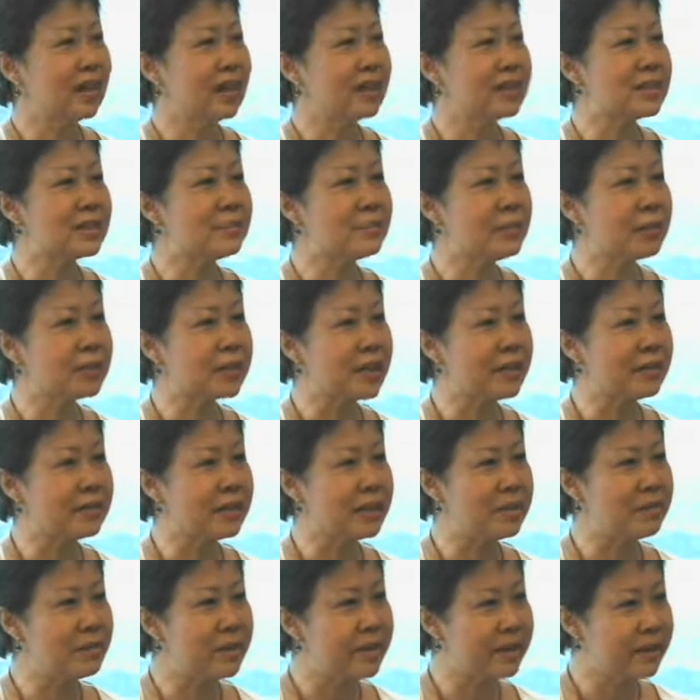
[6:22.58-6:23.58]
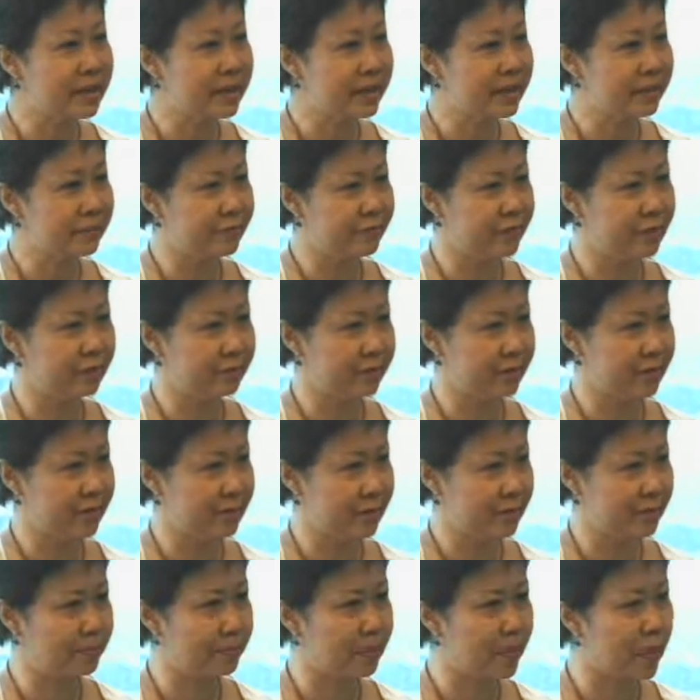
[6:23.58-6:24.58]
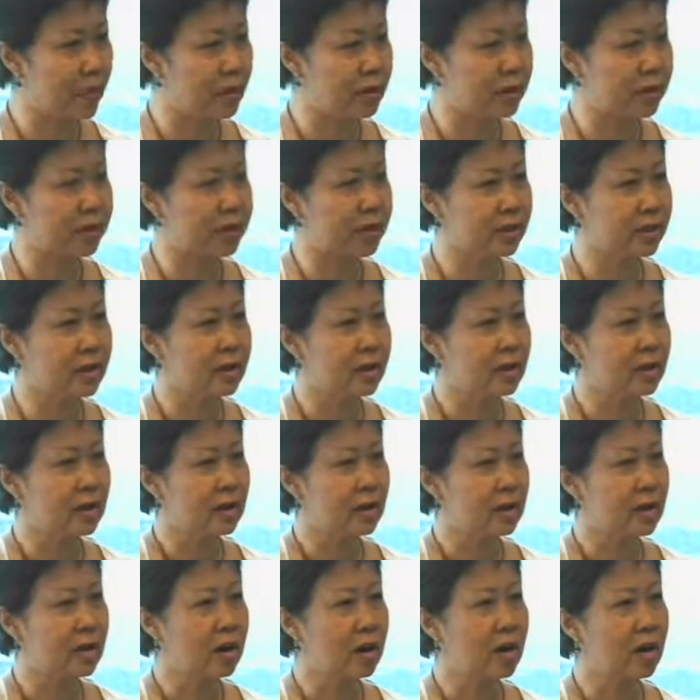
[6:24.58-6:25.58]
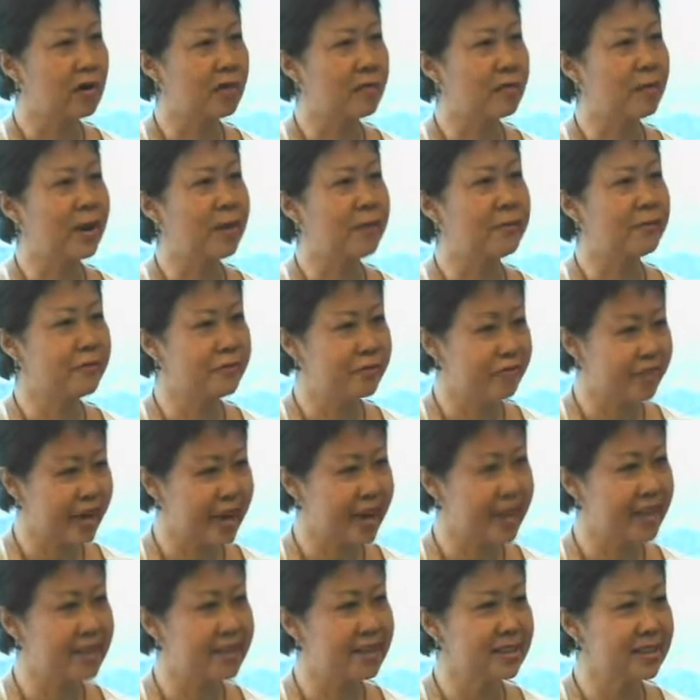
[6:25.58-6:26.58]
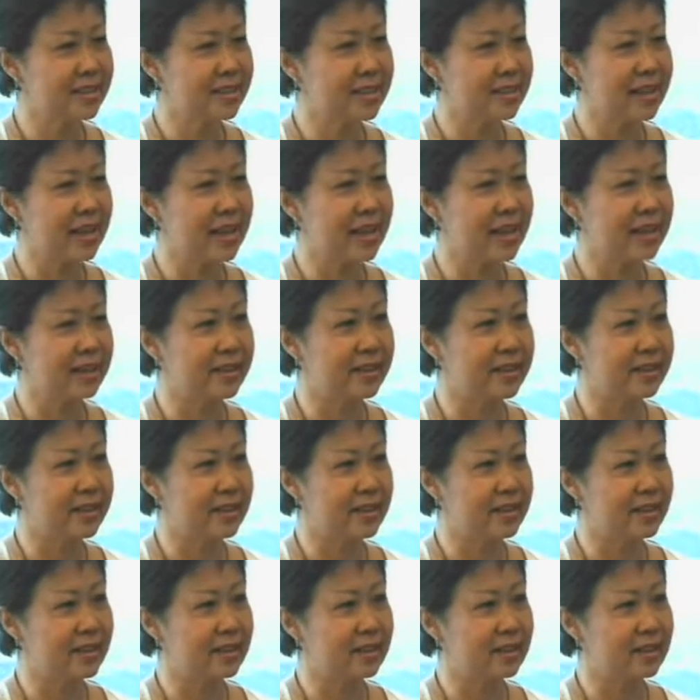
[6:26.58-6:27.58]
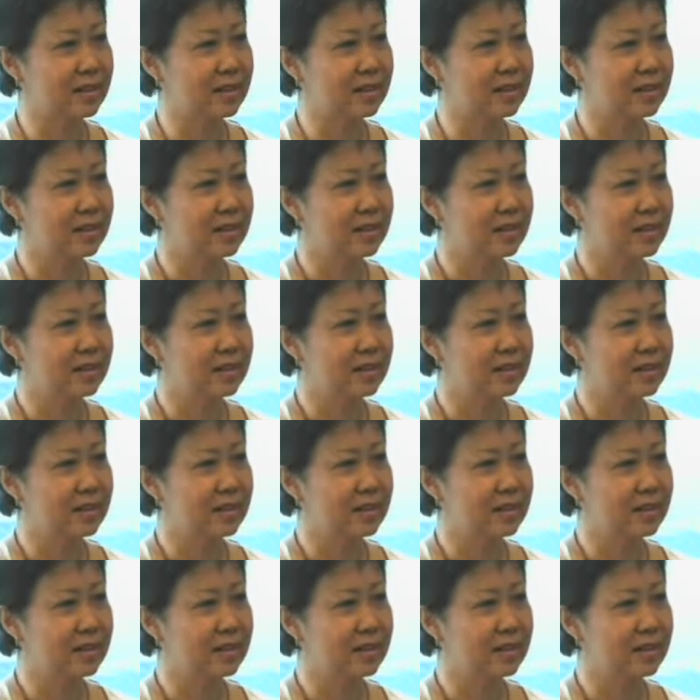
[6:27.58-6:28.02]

suppose I immediately felt the support of my friends and the